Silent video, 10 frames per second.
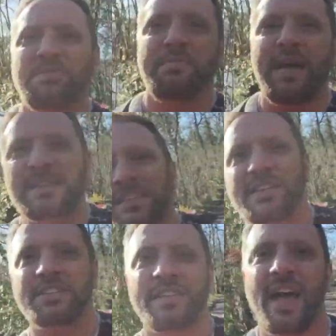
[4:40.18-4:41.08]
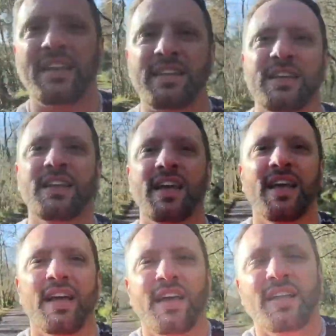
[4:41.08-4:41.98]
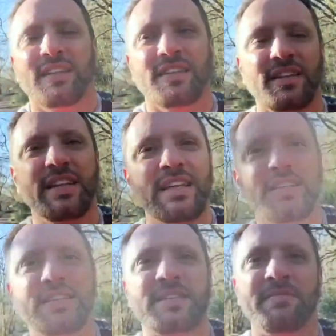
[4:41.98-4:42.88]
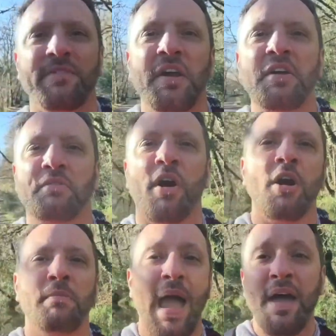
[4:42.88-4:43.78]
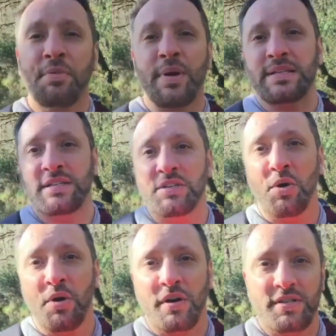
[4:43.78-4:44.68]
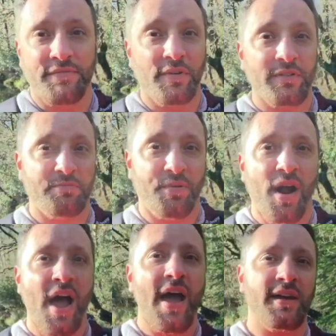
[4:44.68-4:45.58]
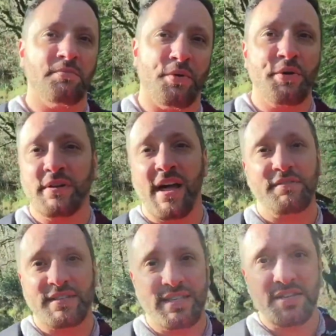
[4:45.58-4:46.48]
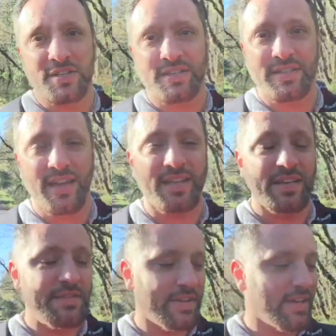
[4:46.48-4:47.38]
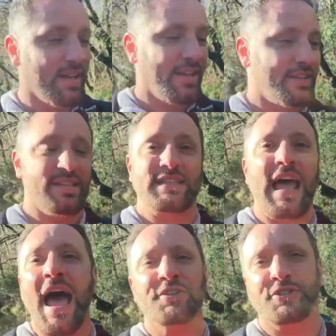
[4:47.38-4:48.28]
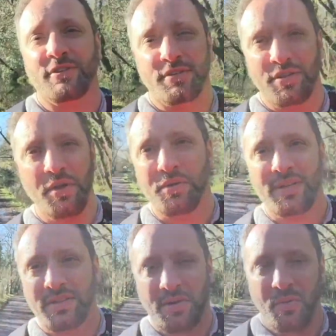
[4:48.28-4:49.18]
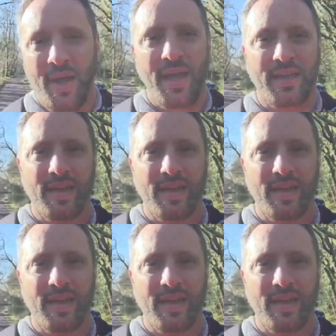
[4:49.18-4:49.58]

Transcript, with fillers: message that can lead to some very wrong pathways and doors full of pride and broken life decisions that can leave a disaster zone in their wake.